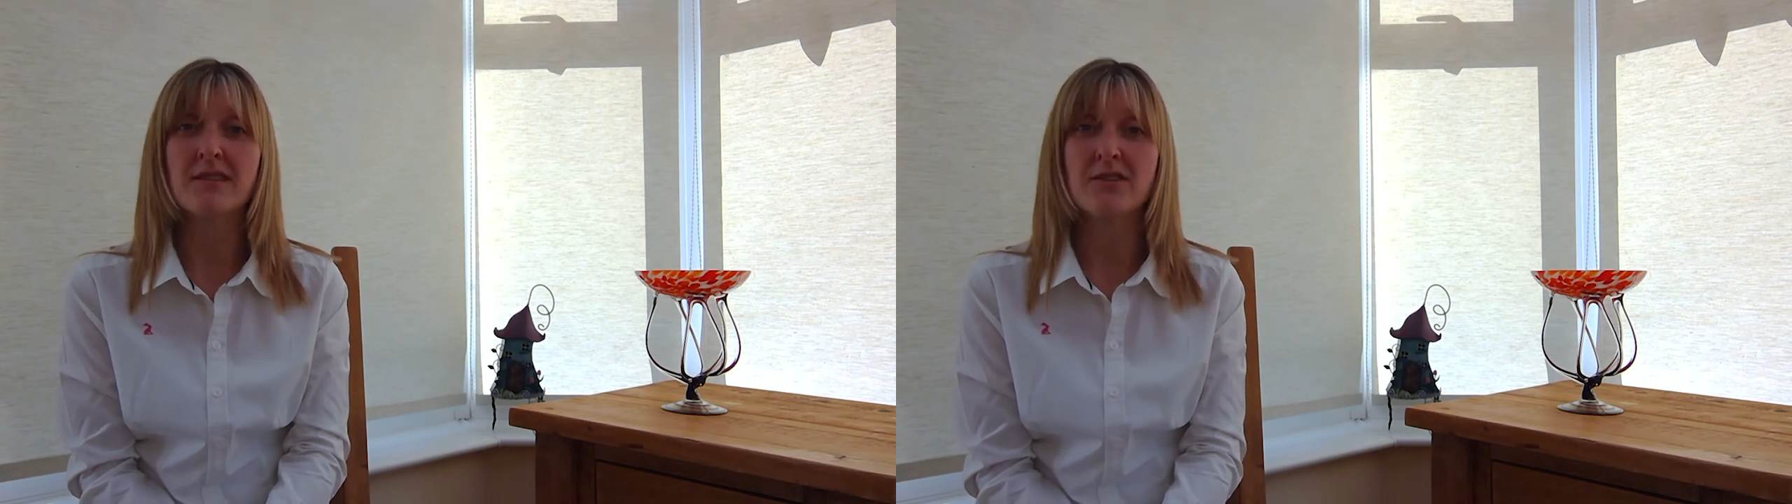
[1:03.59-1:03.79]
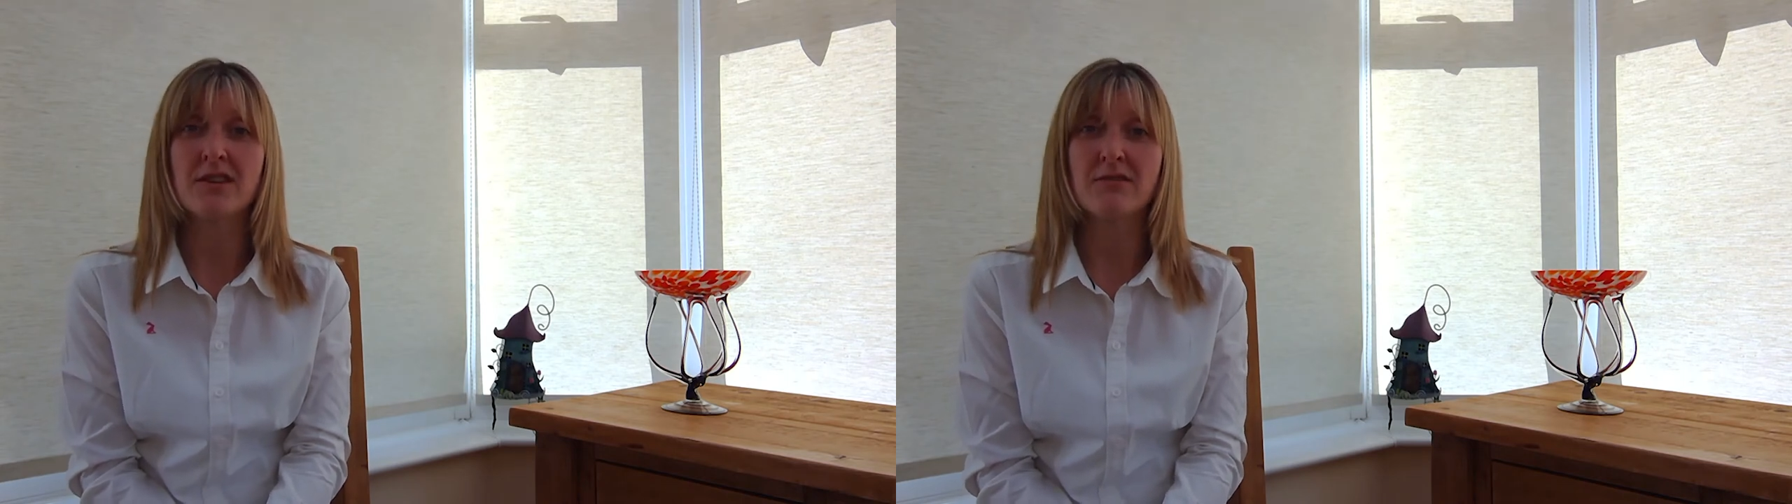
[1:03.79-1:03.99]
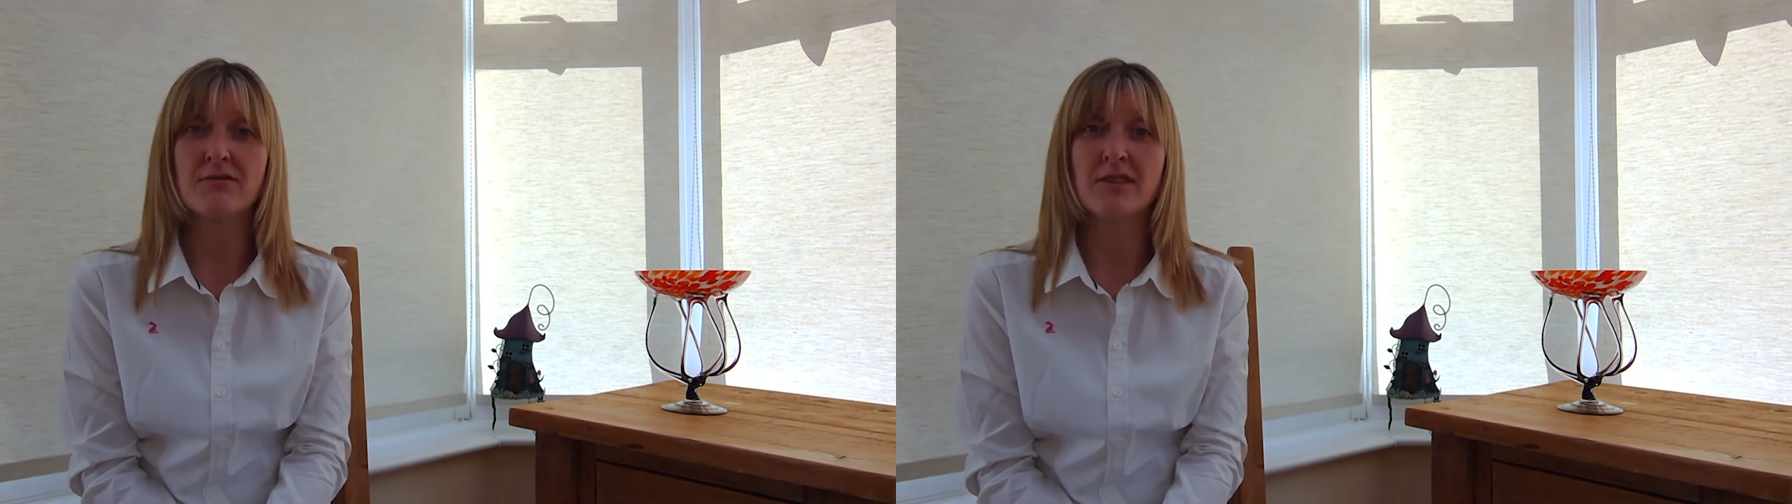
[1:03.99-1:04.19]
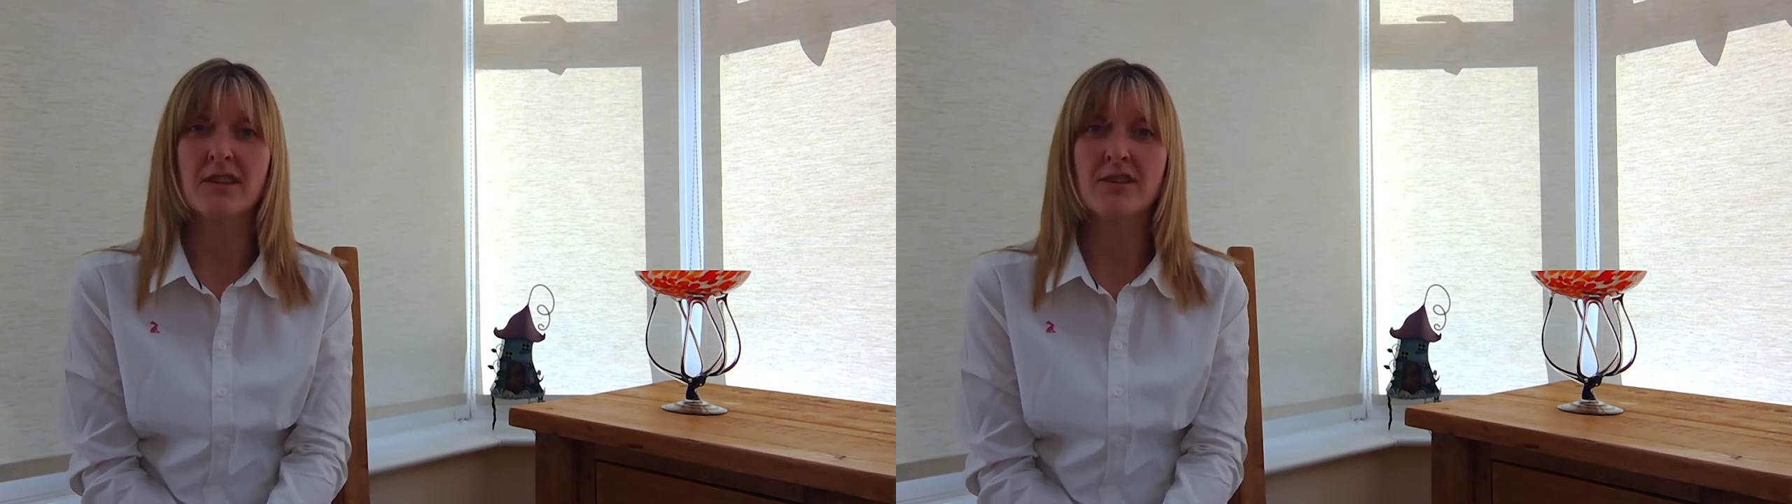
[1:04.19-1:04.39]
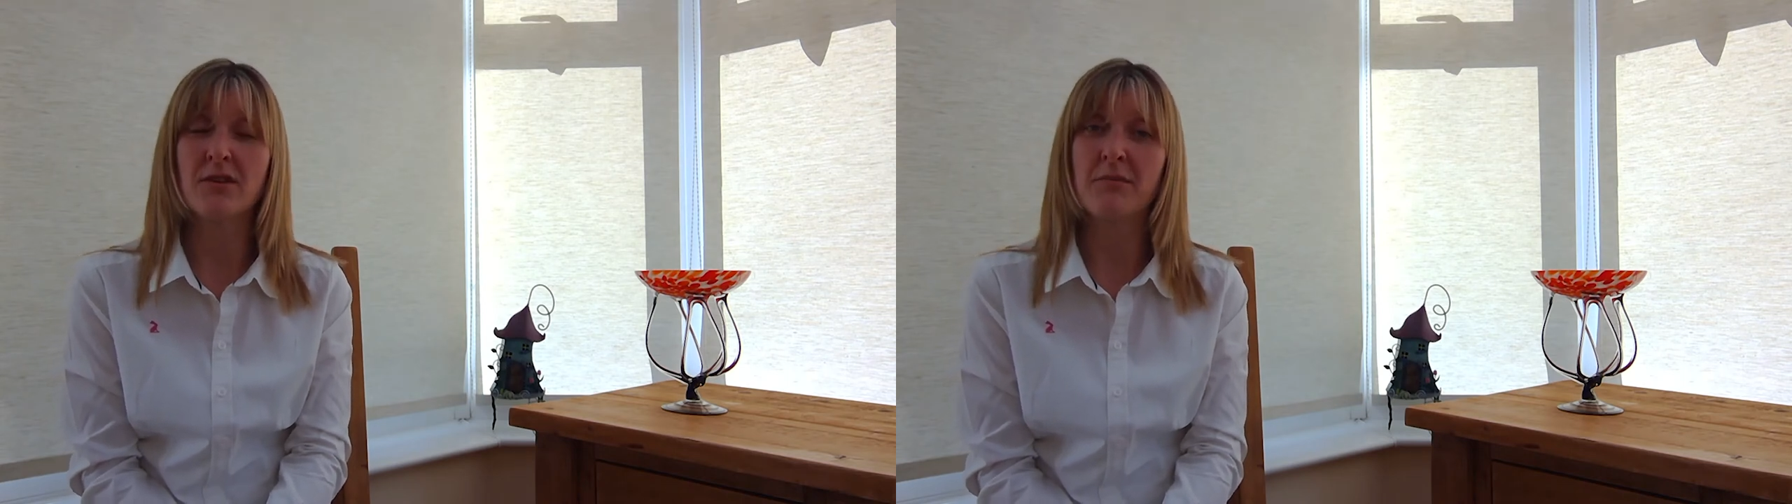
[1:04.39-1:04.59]
the children
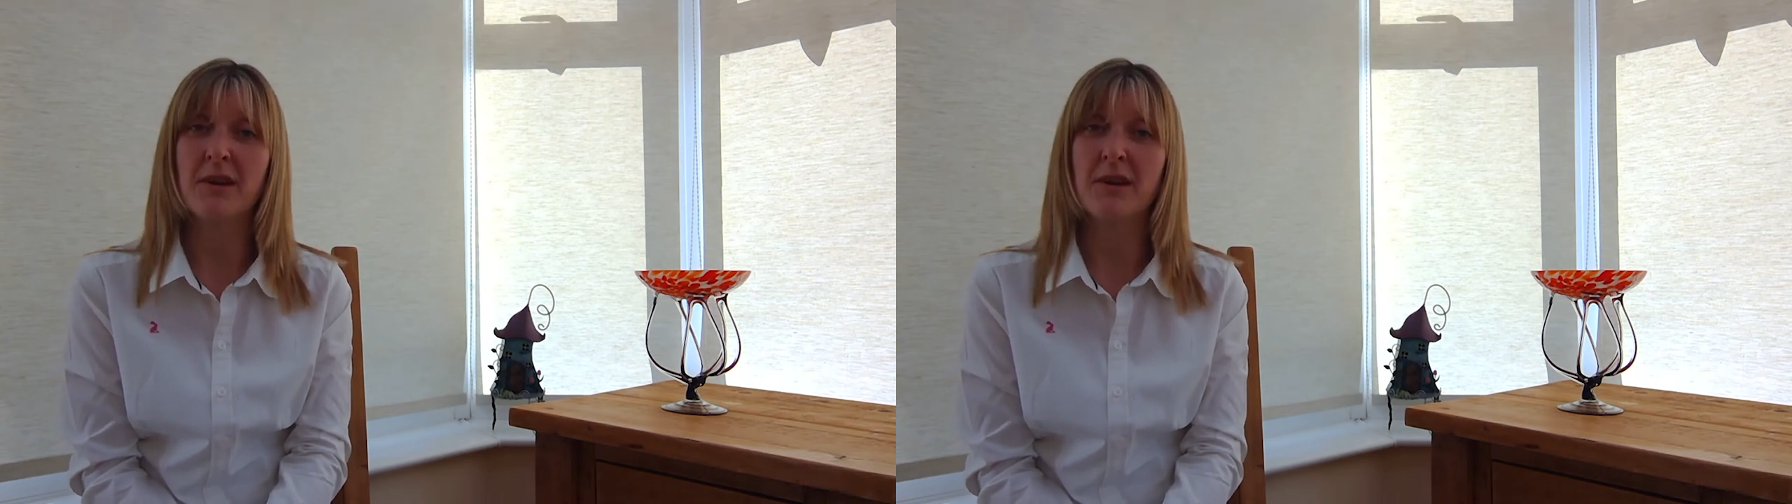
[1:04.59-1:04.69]
and young